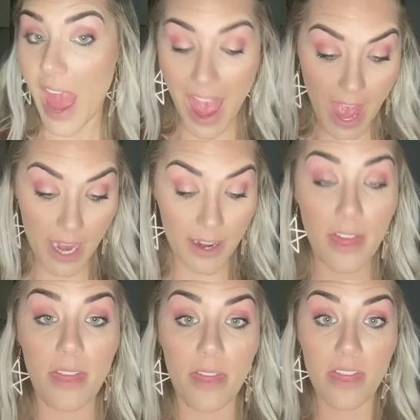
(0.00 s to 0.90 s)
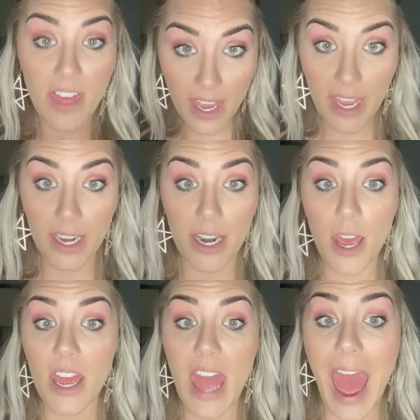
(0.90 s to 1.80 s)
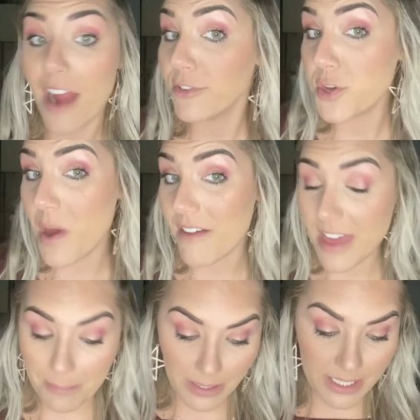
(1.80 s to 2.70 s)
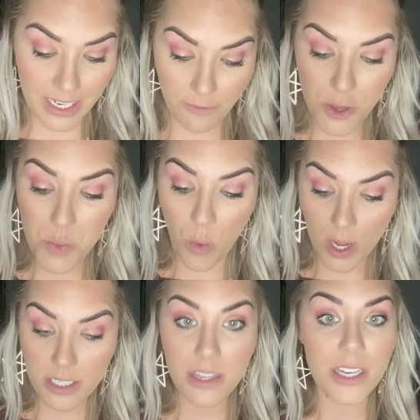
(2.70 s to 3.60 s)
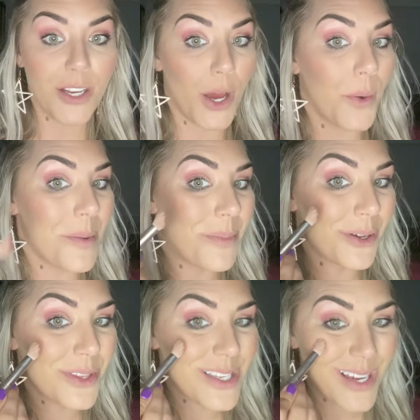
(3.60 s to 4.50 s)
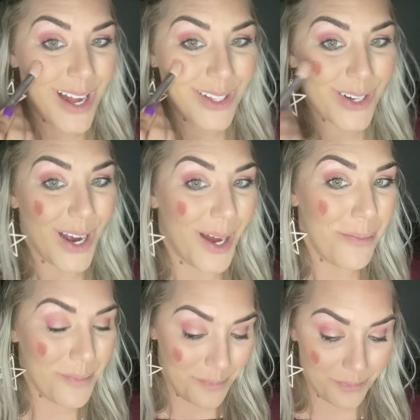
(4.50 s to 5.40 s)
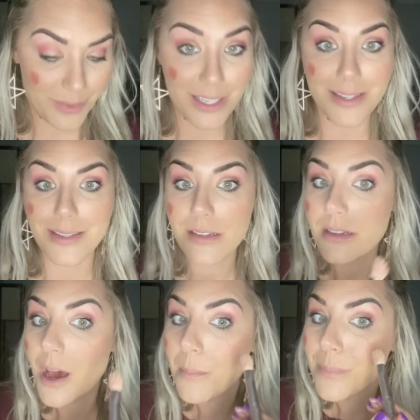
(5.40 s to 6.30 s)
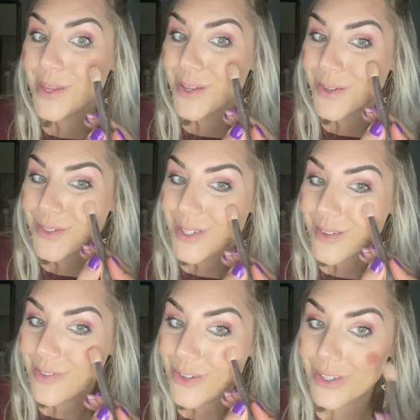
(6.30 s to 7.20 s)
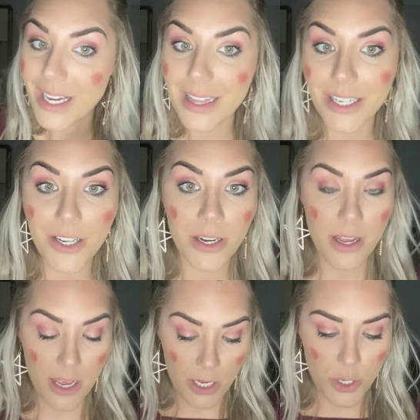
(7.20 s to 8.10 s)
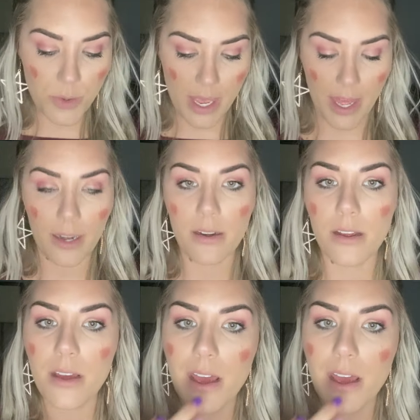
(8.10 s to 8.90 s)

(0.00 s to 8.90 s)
And then after you have that blended, if you want to then go and build this color up, because this is a beautiful color, you can.